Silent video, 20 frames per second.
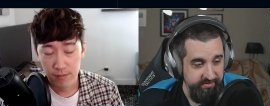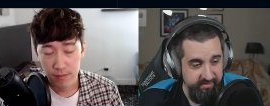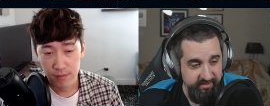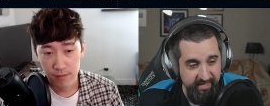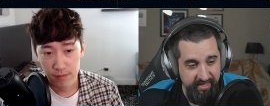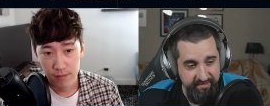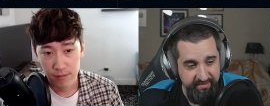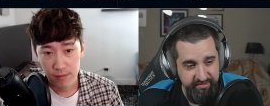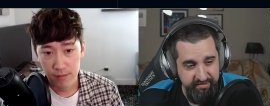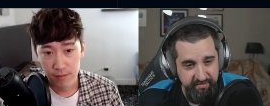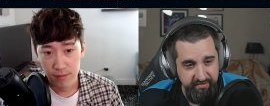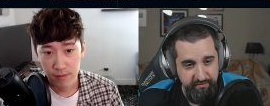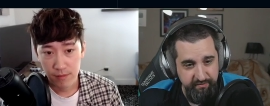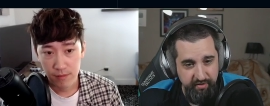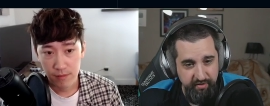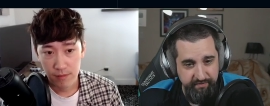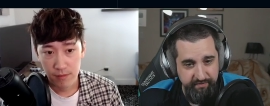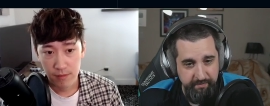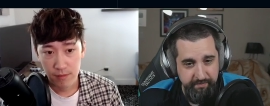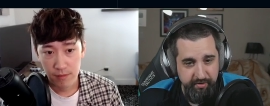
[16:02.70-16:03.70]
Speaker 1: the last chance
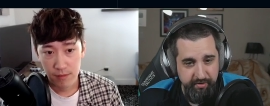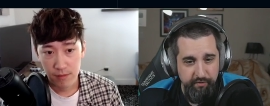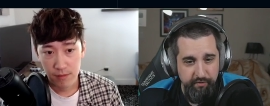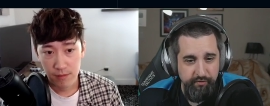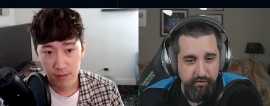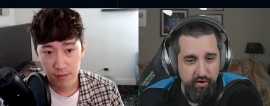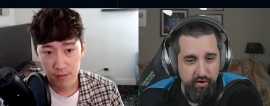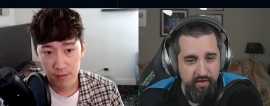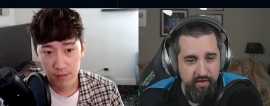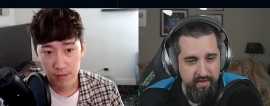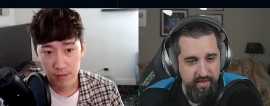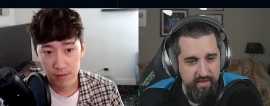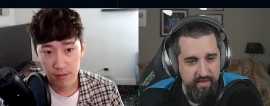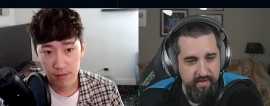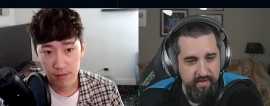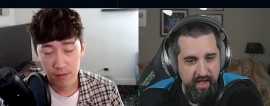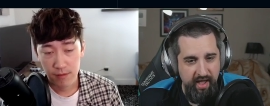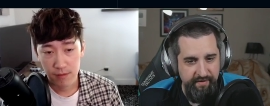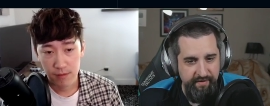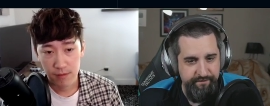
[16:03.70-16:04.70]
qualifier, but overall,
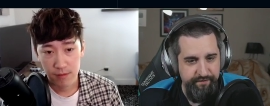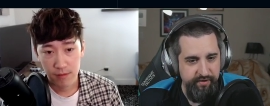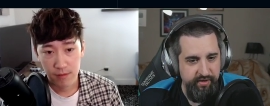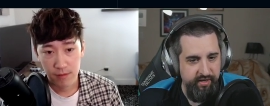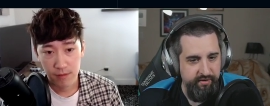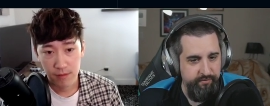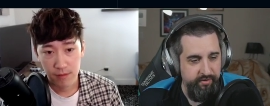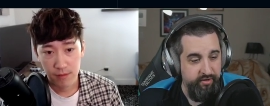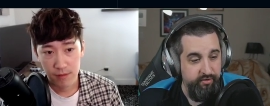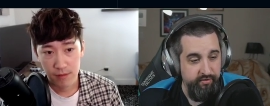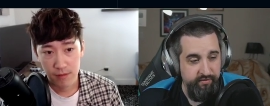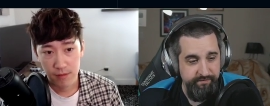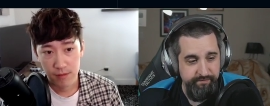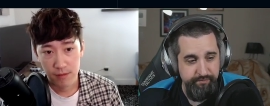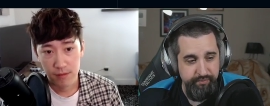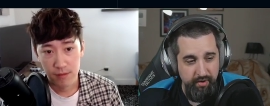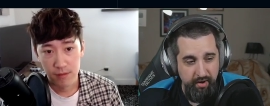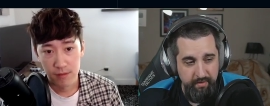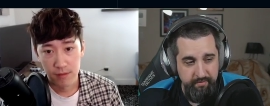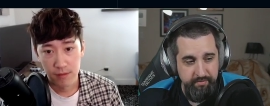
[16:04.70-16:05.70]
I feel like we could have
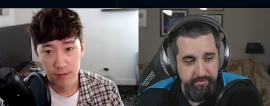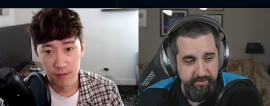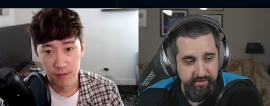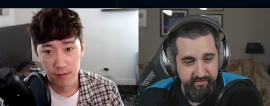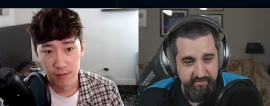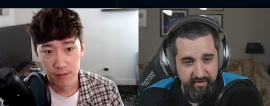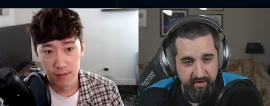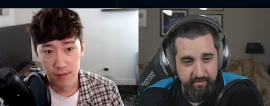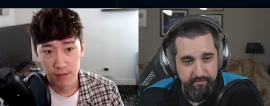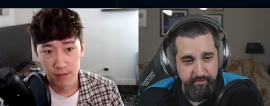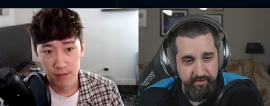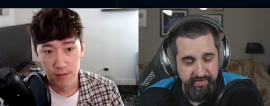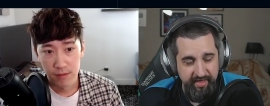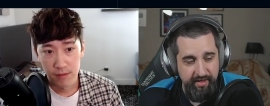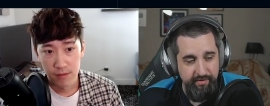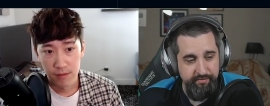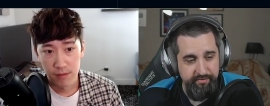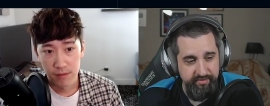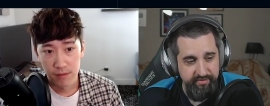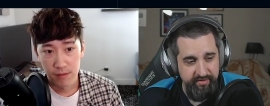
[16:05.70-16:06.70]
probably done
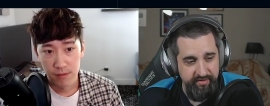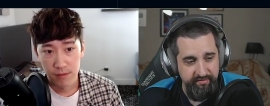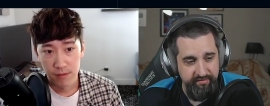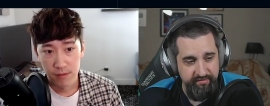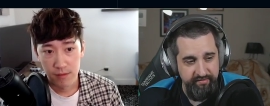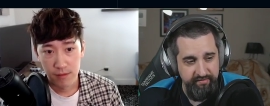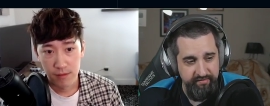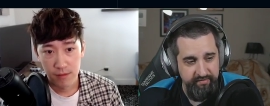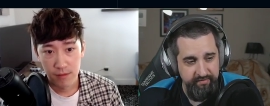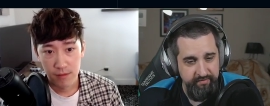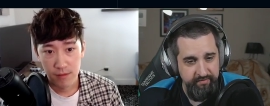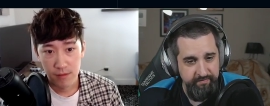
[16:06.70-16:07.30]
without this